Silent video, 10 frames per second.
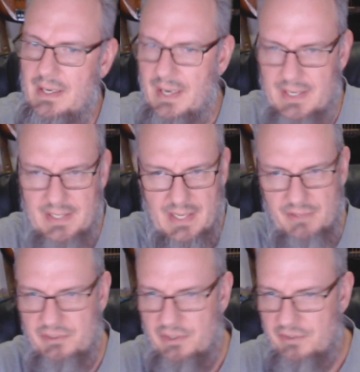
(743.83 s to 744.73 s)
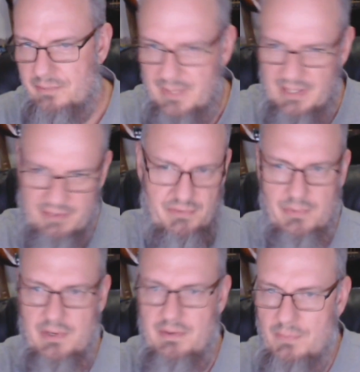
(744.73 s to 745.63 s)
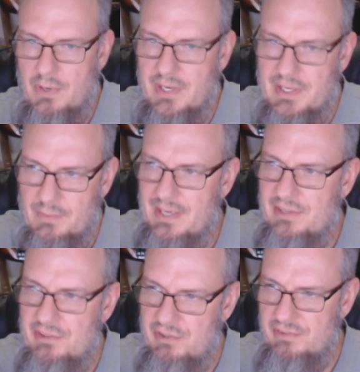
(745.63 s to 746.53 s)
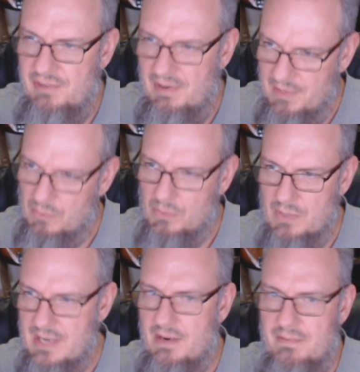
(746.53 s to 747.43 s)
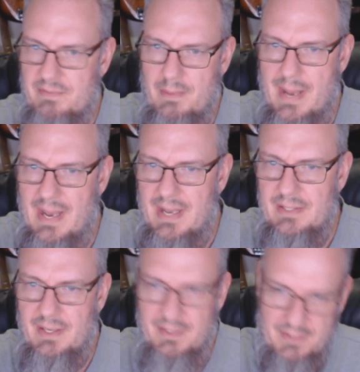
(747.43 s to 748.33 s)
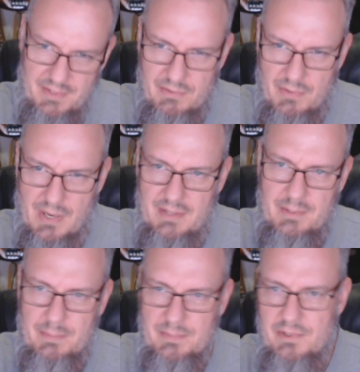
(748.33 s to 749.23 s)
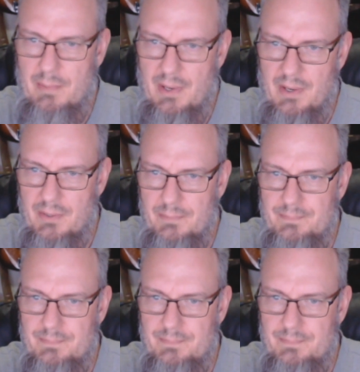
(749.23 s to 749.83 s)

and I'll just mix 3 or 4 iterations of it right off the bat and then try them tomorrow.